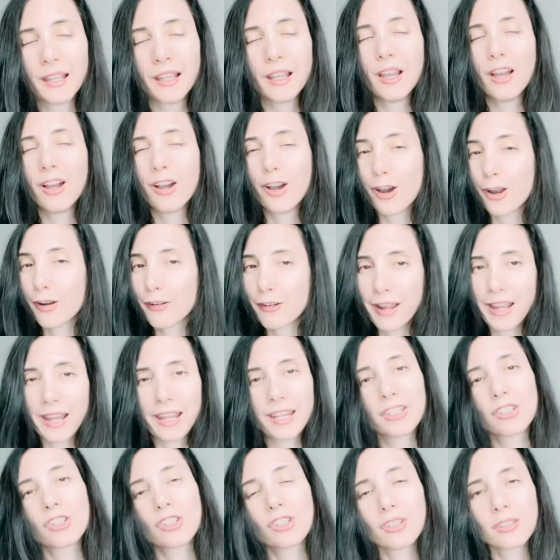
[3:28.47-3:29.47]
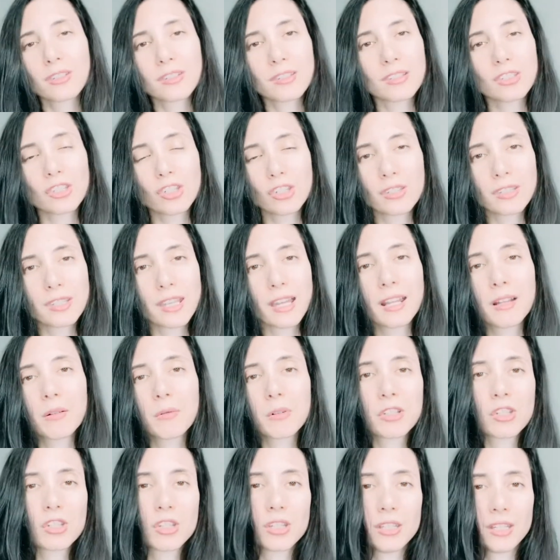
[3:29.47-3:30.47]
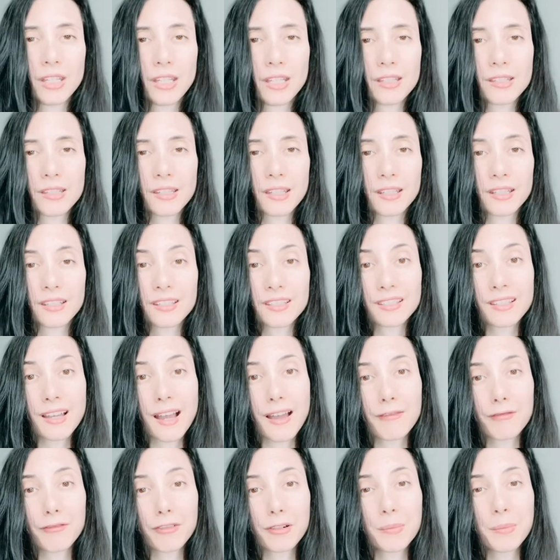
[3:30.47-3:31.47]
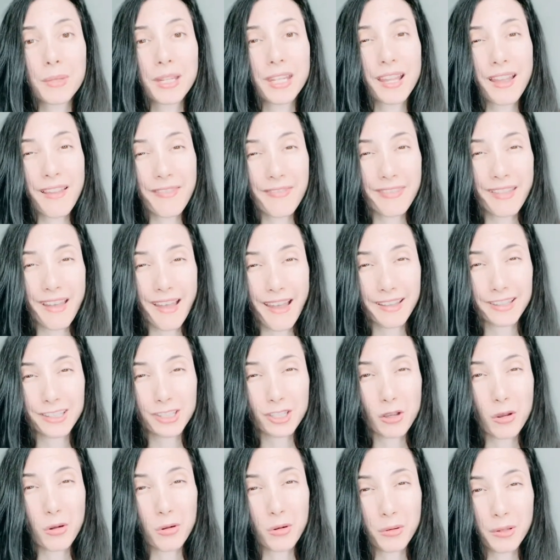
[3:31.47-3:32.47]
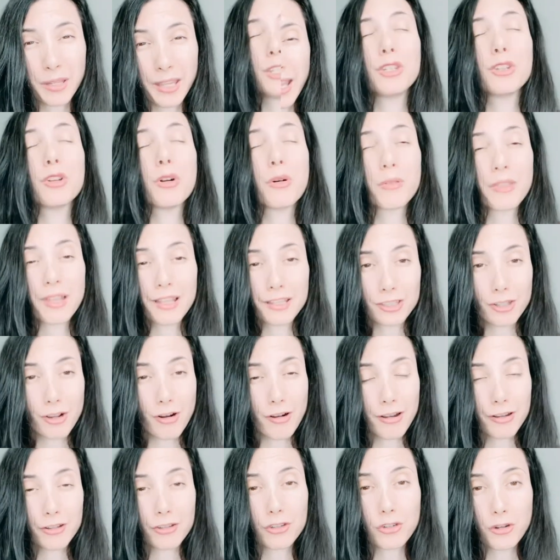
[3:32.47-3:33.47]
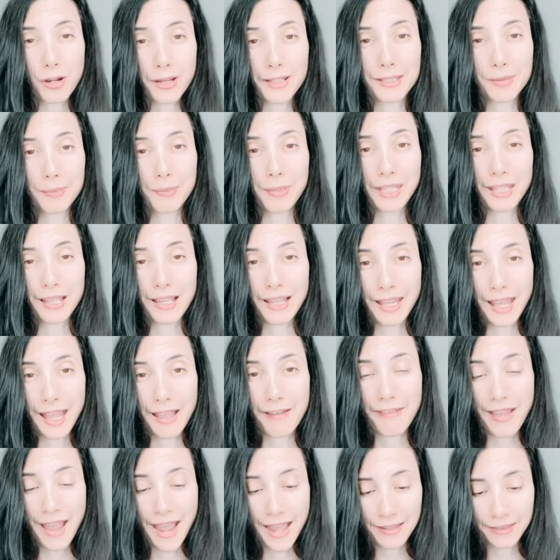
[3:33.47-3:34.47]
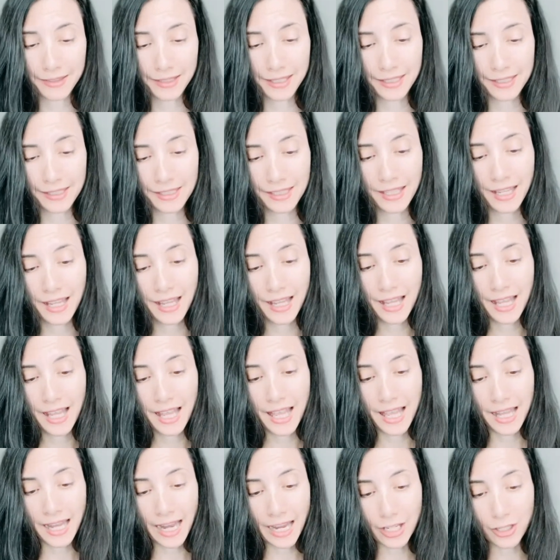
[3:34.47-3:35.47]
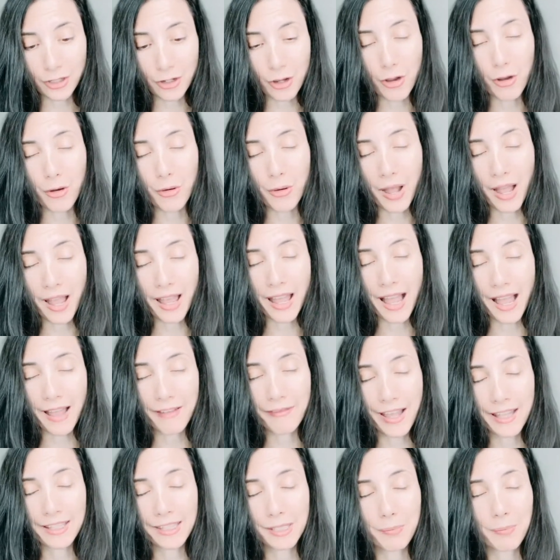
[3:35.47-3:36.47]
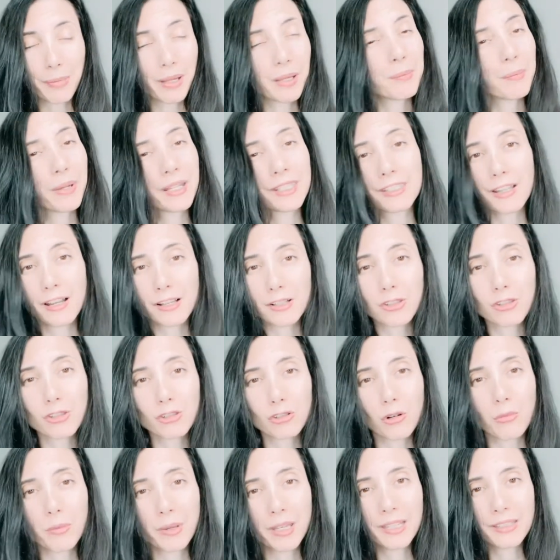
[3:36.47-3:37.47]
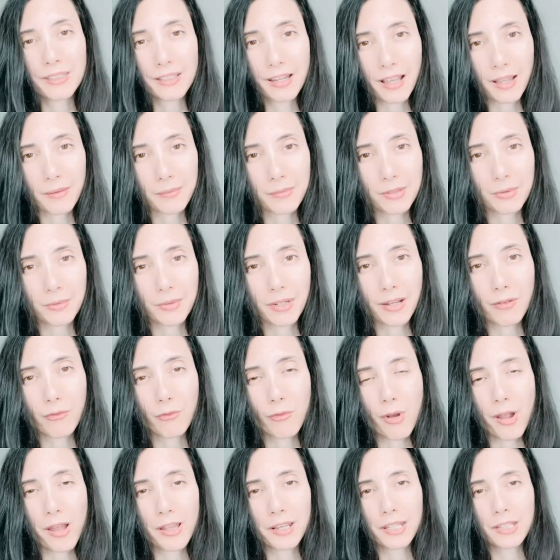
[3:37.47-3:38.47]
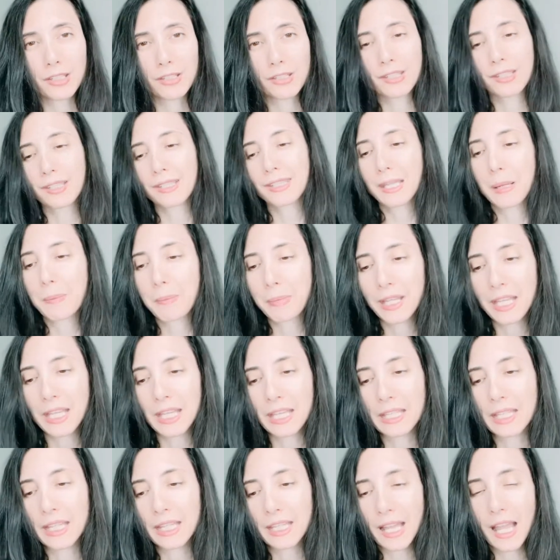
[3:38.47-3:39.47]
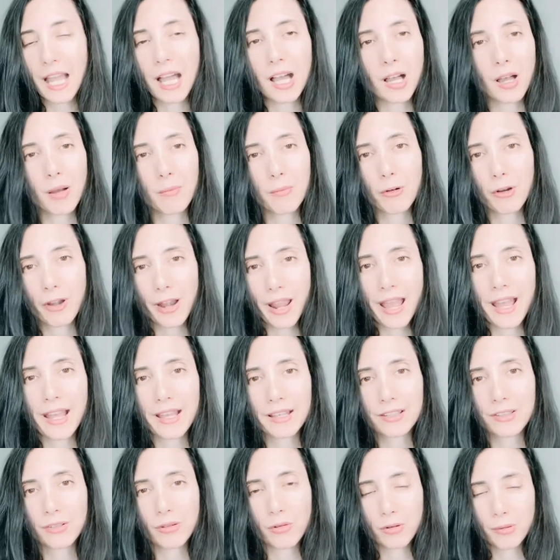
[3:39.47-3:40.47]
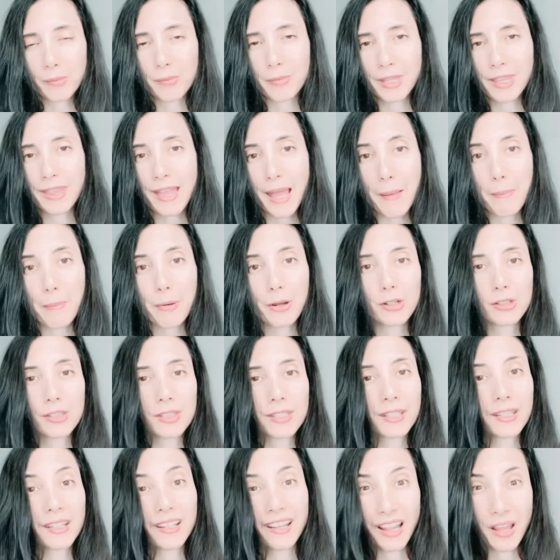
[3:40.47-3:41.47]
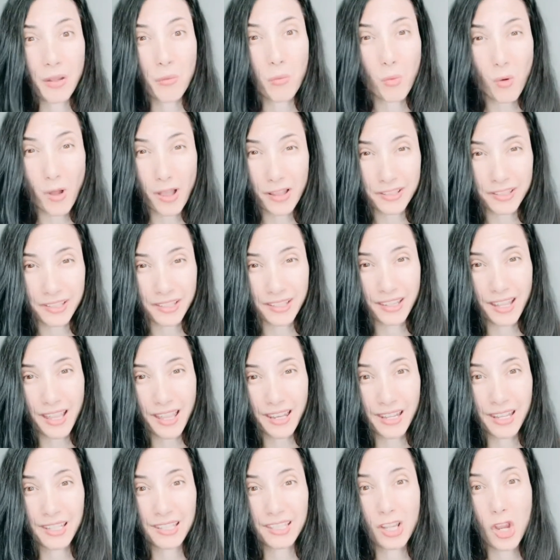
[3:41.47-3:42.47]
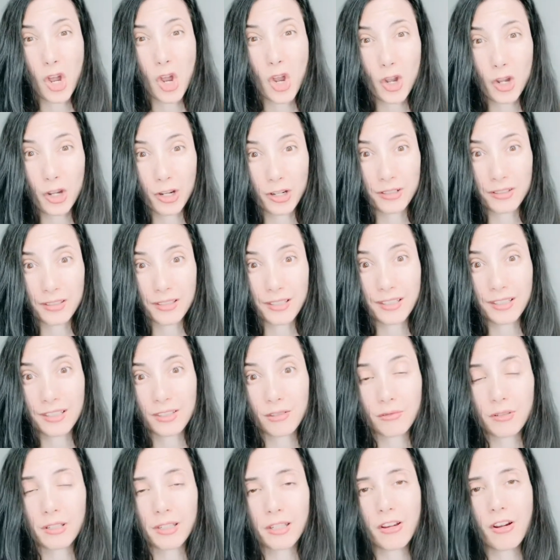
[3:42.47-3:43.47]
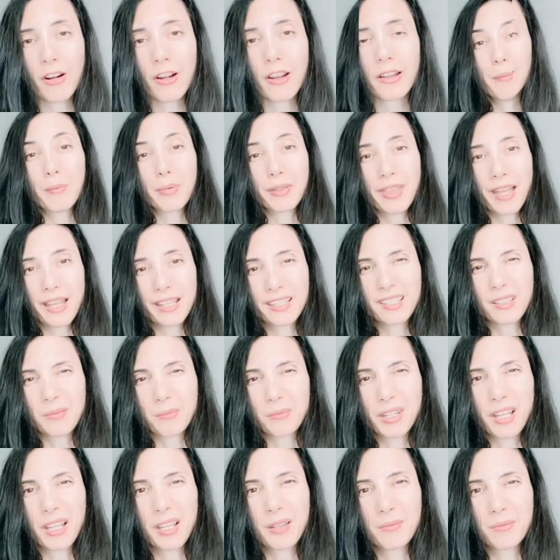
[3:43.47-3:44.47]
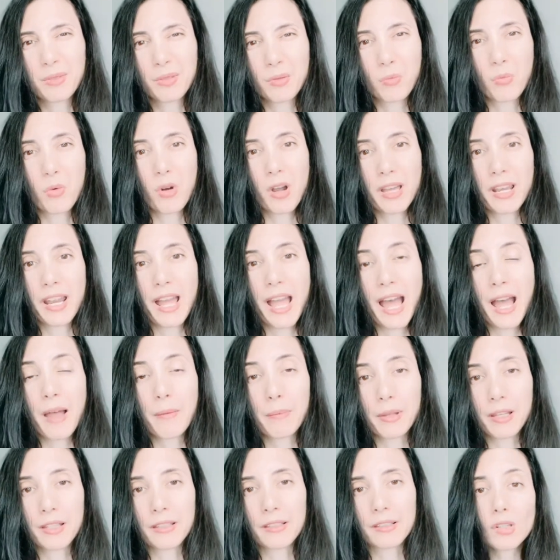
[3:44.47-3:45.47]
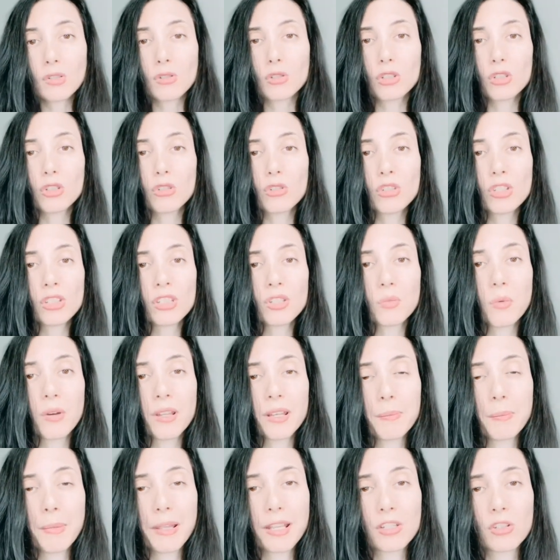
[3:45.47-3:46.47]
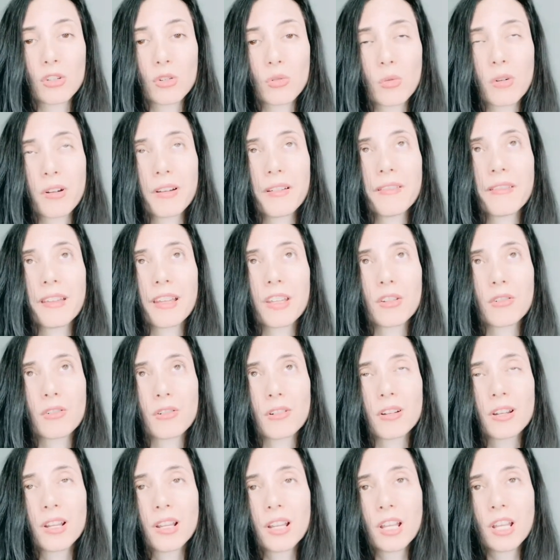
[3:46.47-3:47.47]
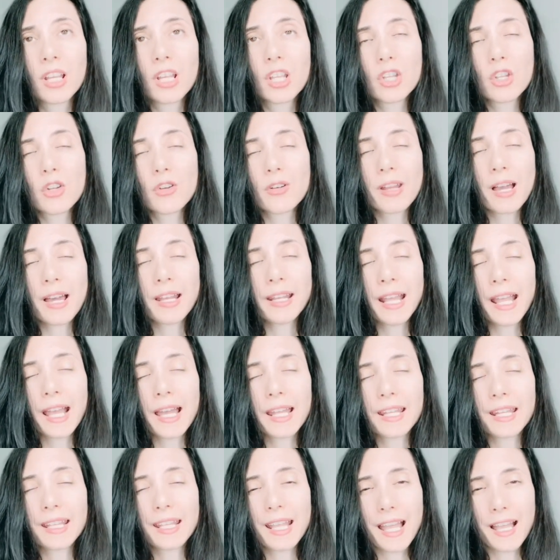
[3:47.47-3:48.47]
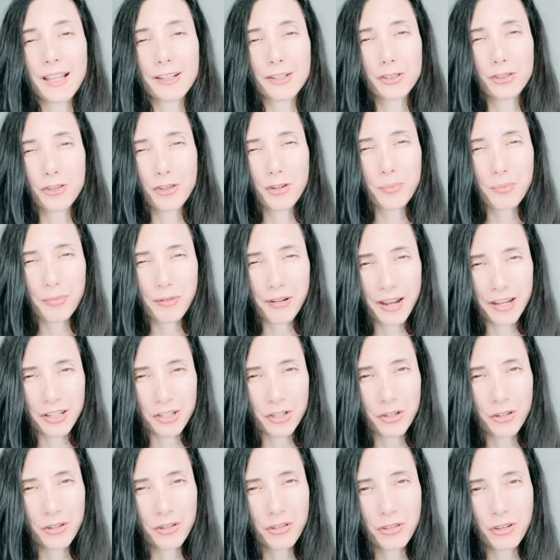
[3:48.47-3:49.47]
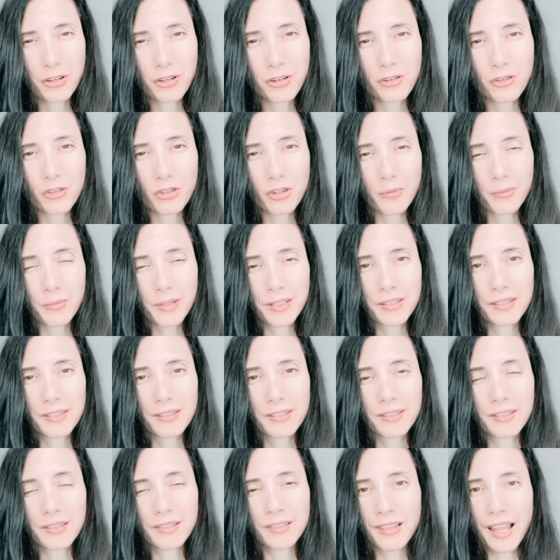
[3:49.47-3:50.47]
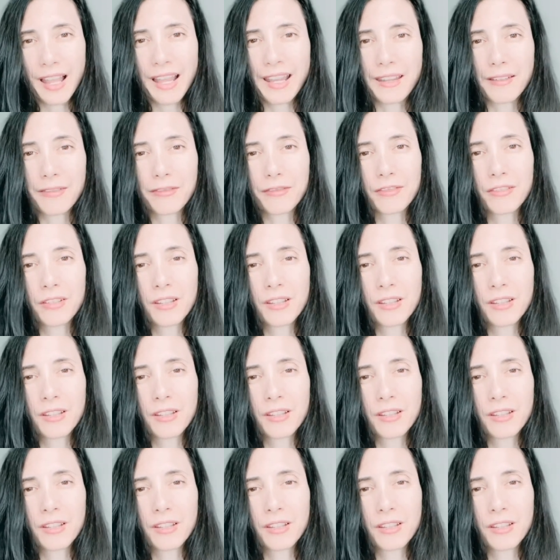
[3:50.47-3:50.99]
all right, she's getting what she needs and it's not for me, and that's okay. I know that's hard. Trust me, I have athletes and I know I've had to bite my tongue so many times when I wanted to step in and help or ask or be that person and I wasn't, and it hurts. It's really hard. But that's sometimes what happens. So you just want to make sure that you're not adding extra pressure to your gymnast's life.